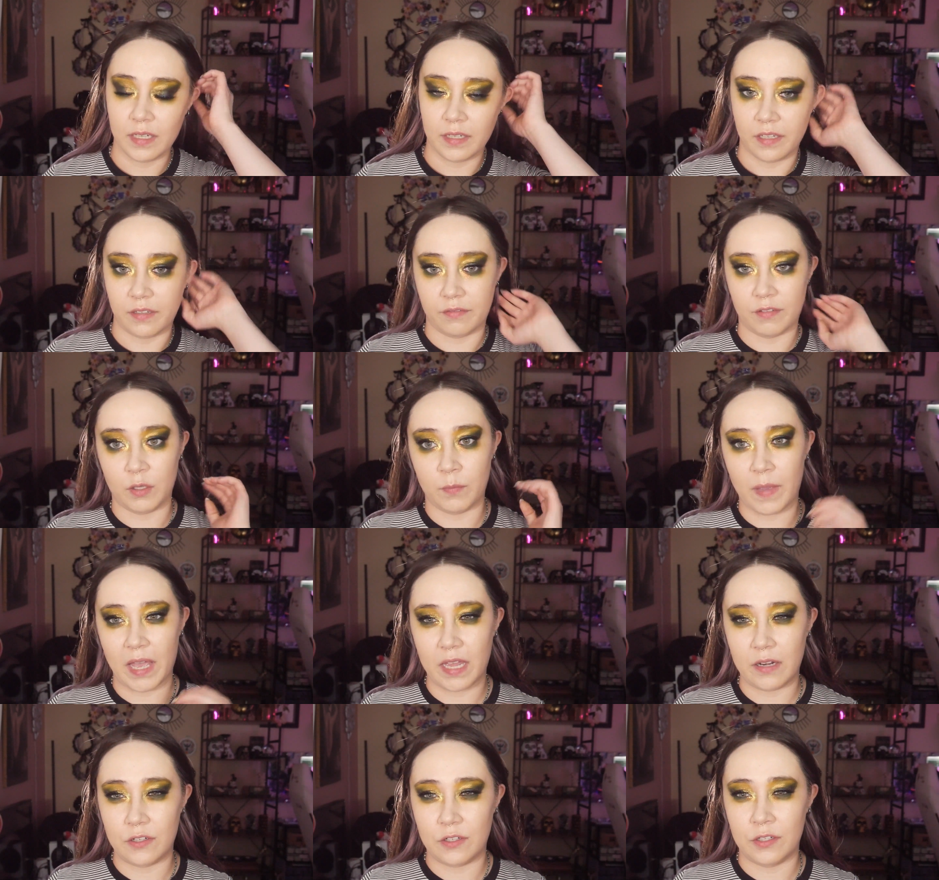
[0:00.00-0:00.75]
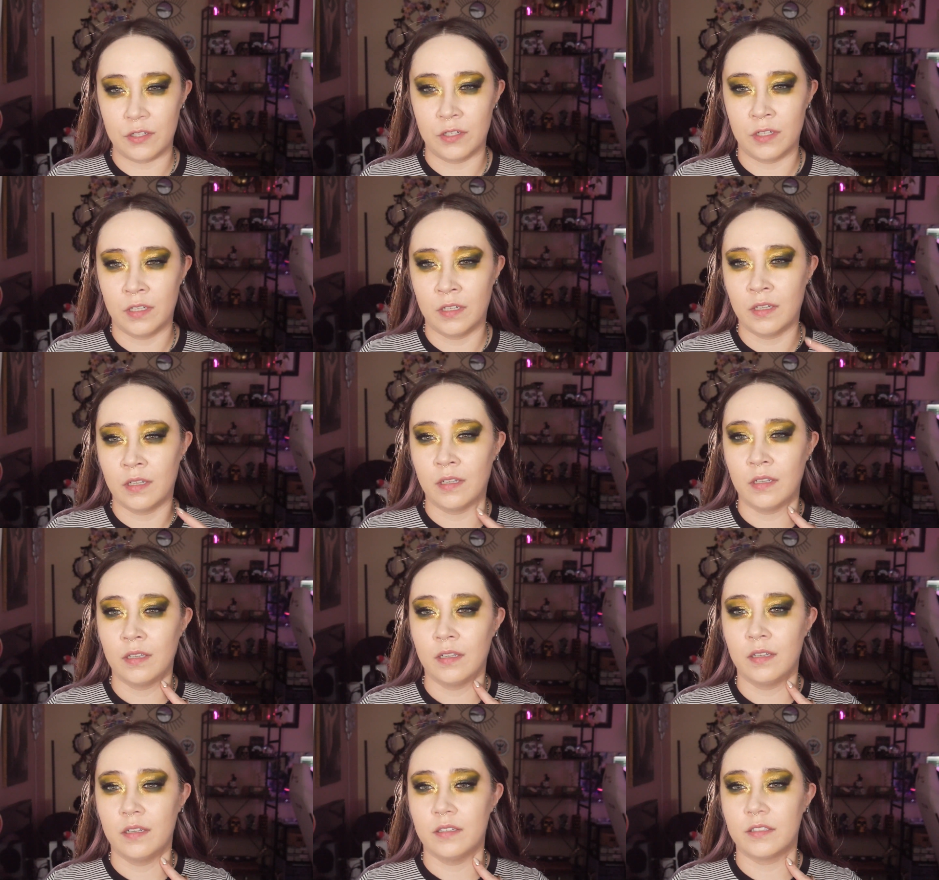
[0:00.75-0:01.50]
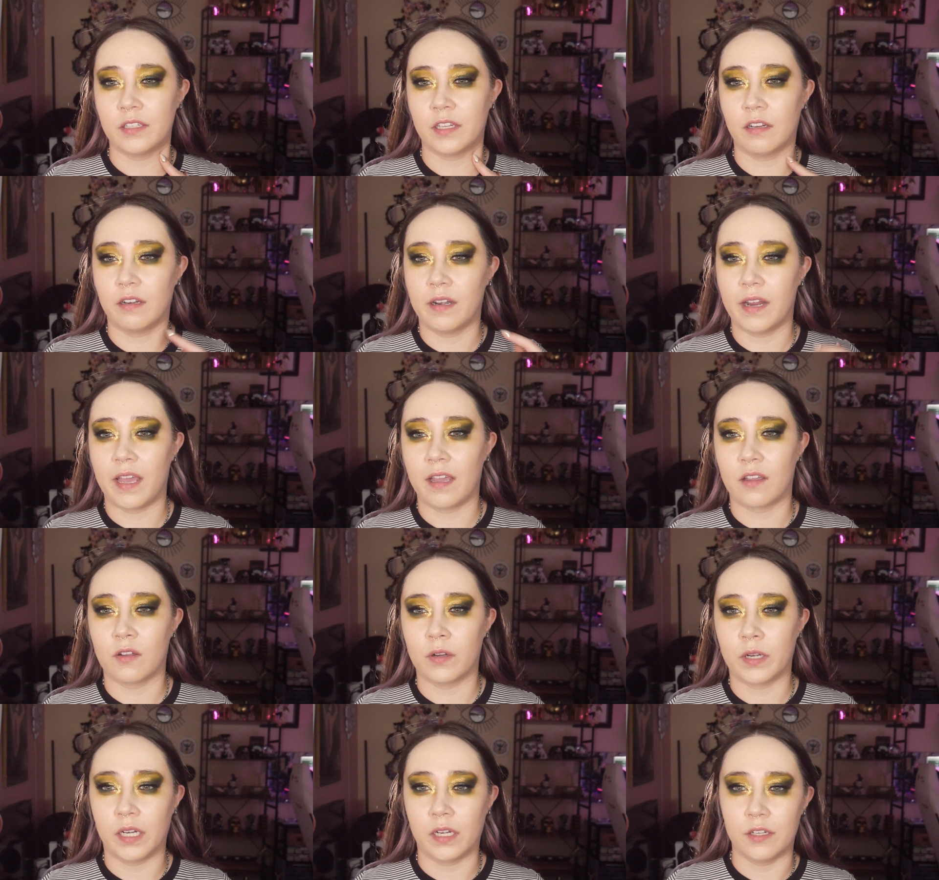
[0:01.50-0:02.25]
if you match to your
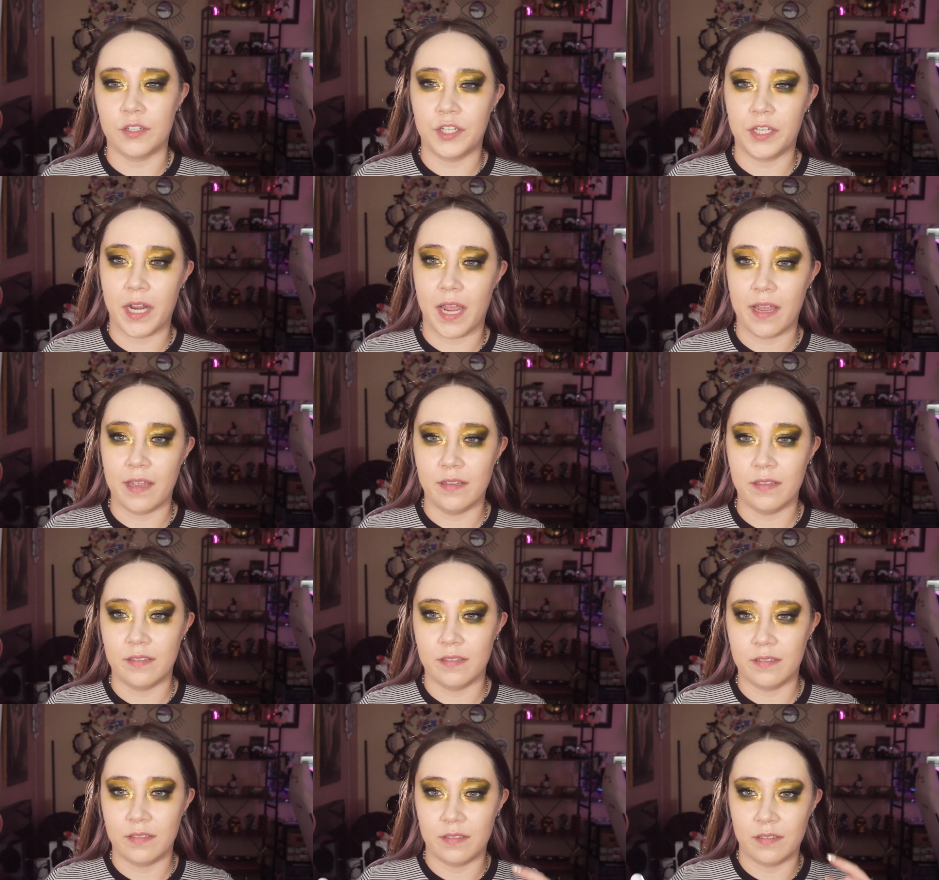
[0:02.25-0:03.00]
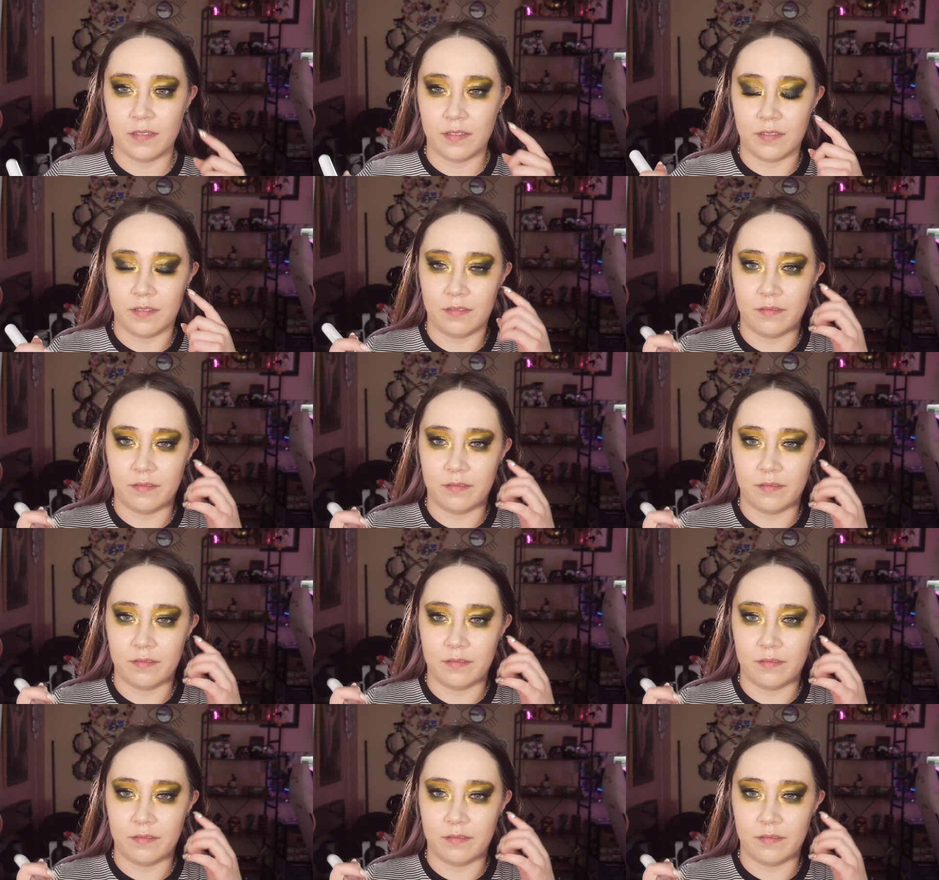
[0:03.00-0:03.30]
neck or your chest